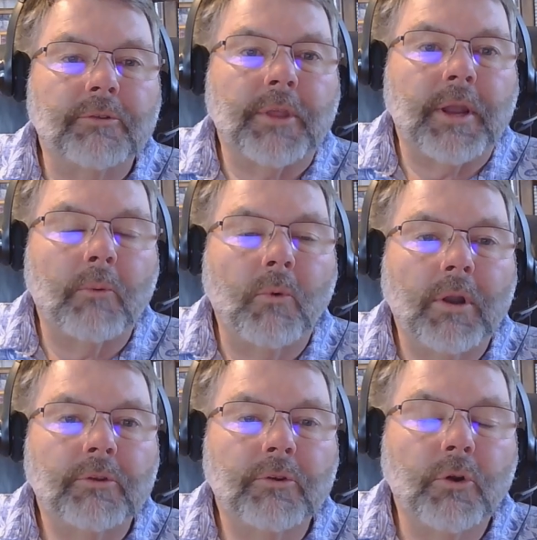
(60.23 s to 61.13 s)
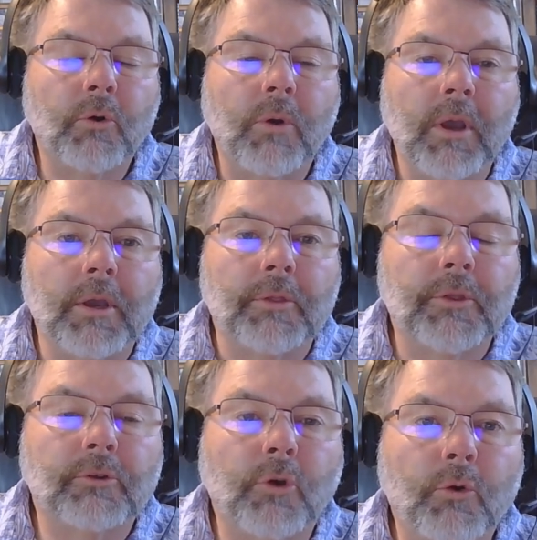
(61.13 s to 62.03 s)
that I want to know
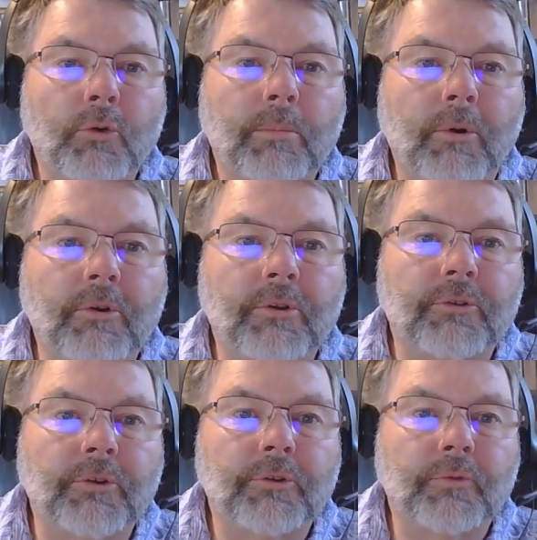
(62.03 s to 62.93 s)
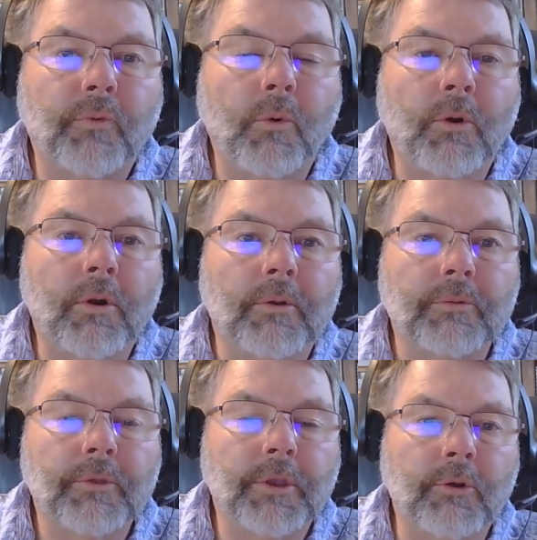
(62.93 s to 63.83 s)
the total purchases for
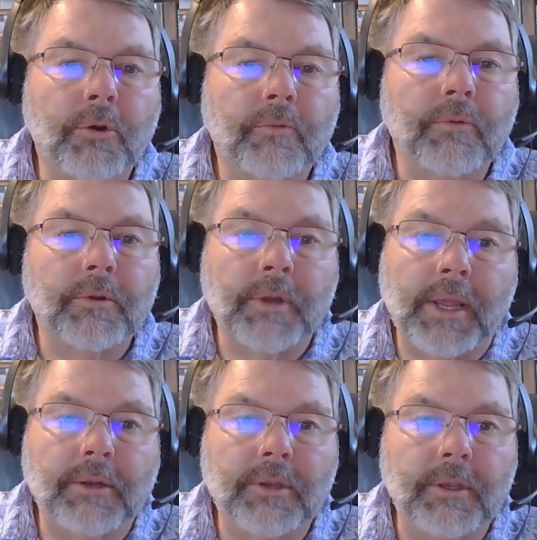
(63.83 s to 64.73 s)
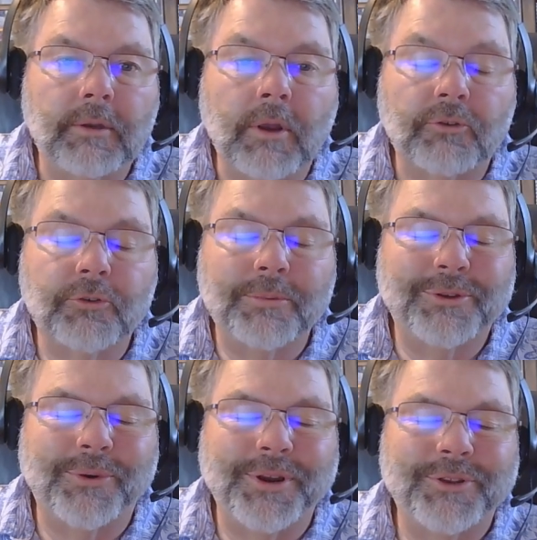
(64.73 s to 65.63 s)
the year of
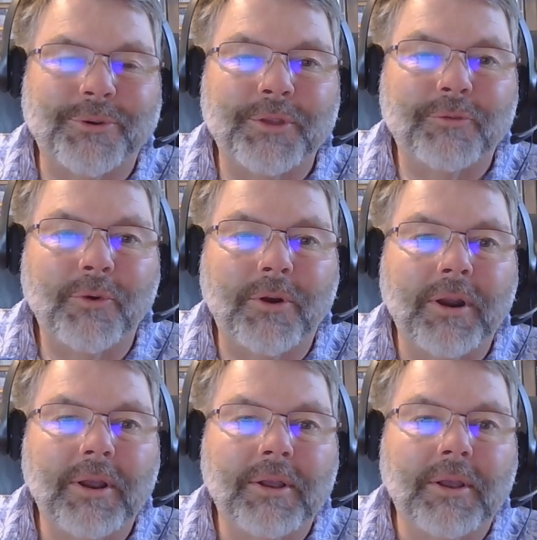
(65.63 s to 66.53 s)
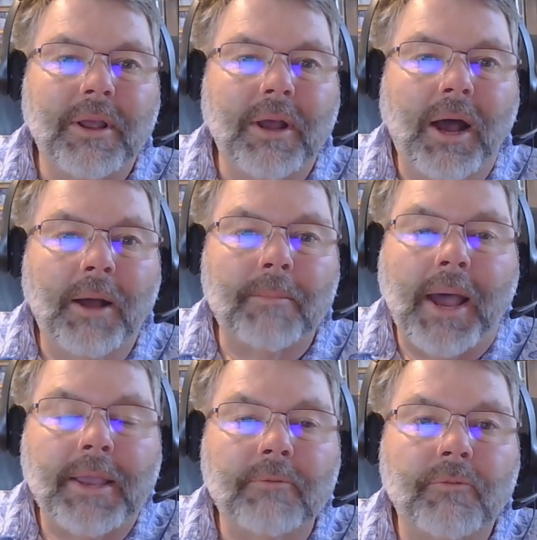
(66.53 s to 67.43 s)
2024.
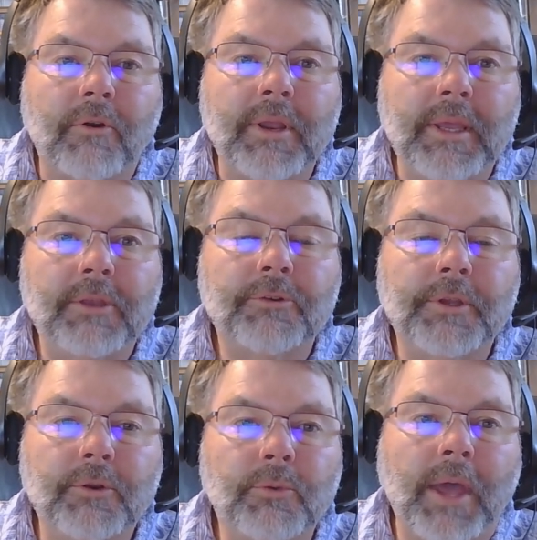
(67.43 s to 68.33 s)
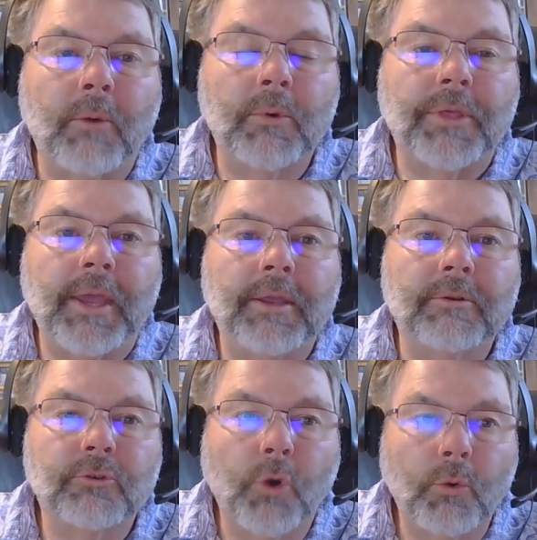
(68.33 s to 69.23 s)
I can very easily do that with a
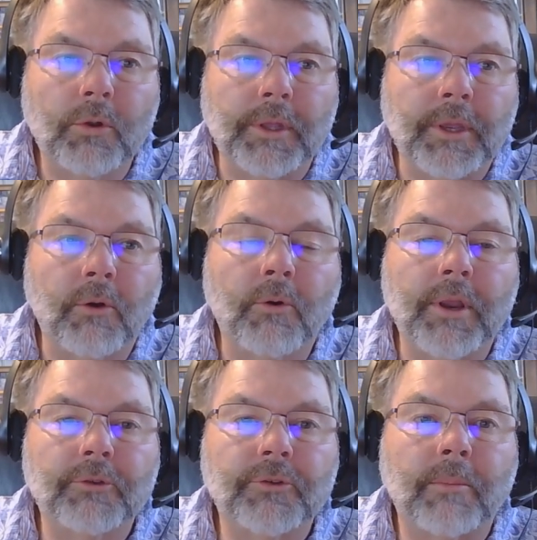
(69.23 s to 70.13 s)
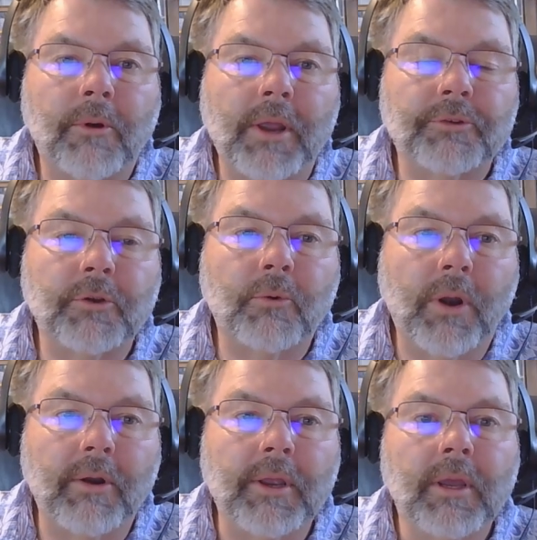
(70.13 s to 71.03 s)
totaling or a summarizing
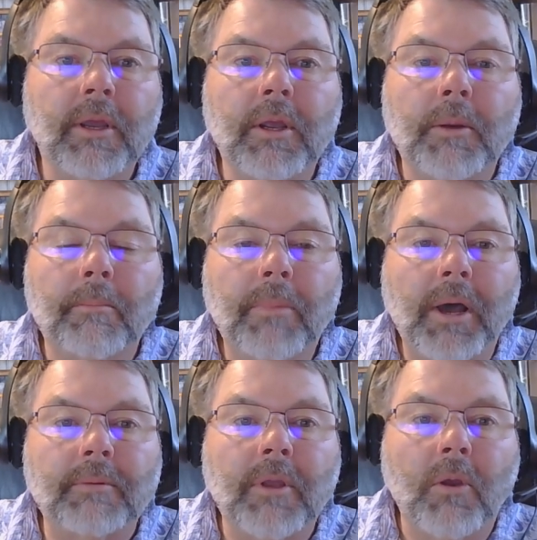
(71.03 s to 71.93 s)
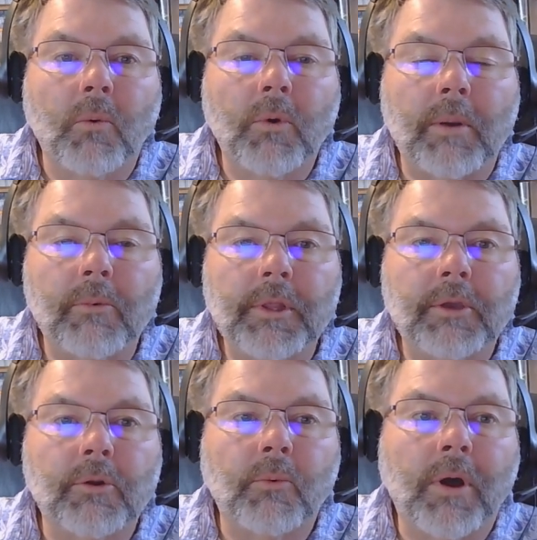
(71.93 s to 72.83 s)
query. But what I'm really
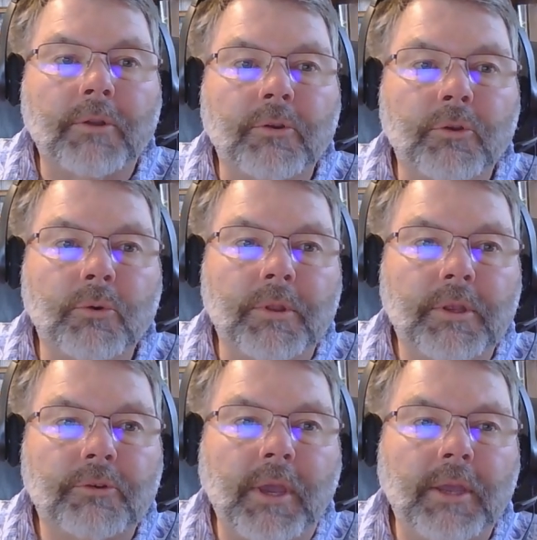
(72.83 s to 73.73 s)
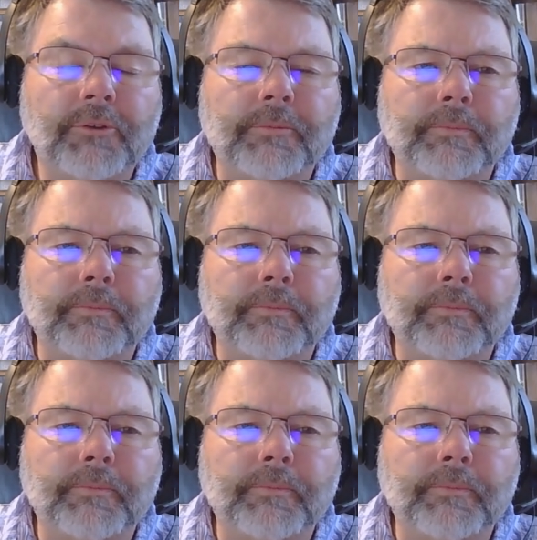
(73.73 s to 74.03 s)
going to want to do in this case